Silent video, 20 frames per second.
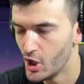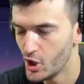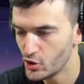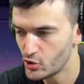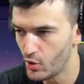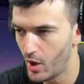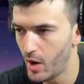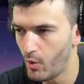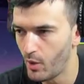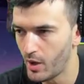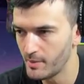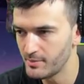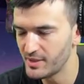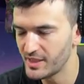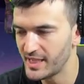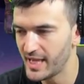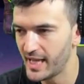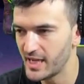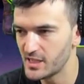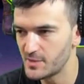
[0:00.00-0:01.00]
So I want him to
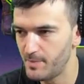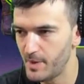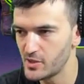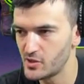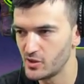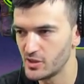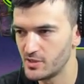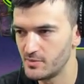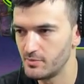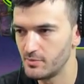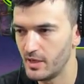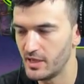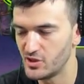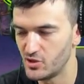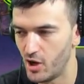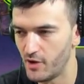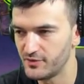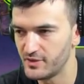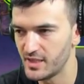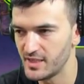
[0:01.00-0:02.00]
get his special as
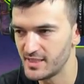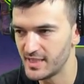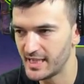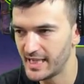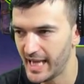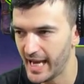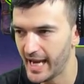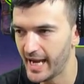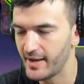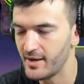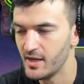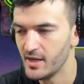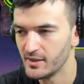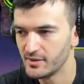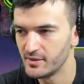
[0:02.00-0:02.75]
often as he can,